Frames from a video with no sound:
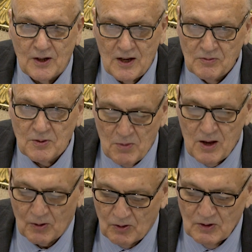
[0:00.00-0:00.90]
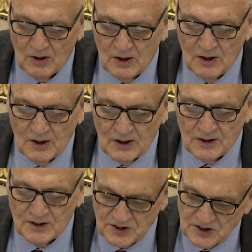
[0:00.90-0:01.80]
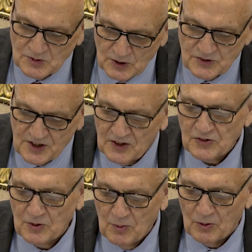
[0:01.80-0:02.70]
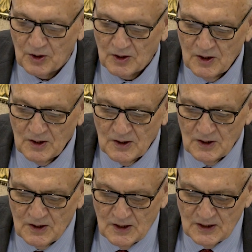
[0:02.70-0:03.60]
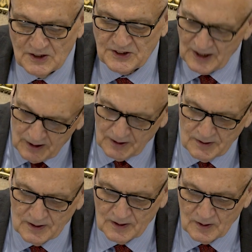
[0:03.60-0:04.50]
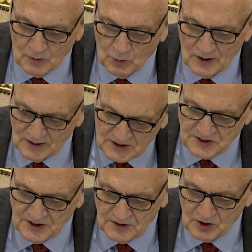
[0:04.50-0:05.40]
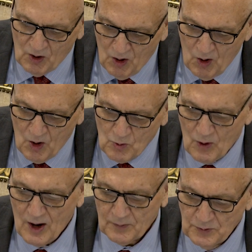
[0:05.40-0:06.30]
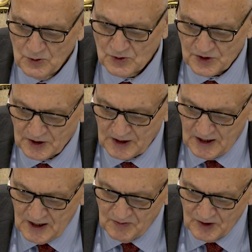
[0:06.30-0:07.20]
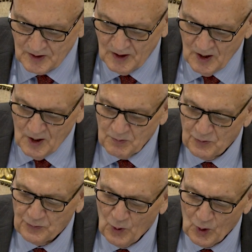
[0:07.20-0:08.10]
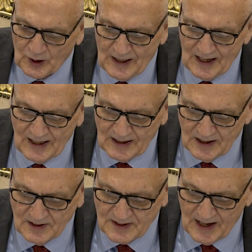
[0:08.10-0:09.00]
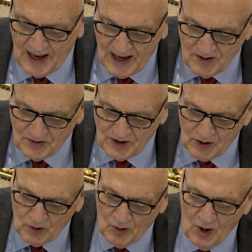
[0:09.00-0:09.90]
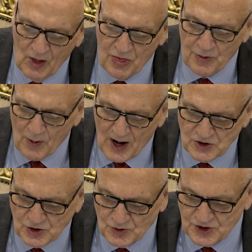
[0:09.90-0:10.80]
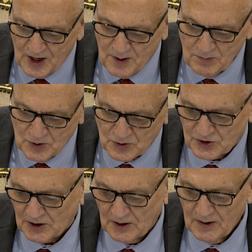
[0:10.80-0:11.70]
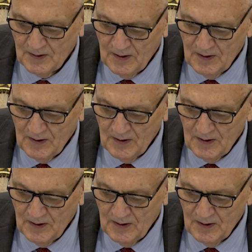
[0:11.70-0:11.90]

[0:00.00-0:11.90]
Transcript: in heavy metal. And this is his testimony. He said, "When listening to hard rock music, even before getting into heavier thrasher type music,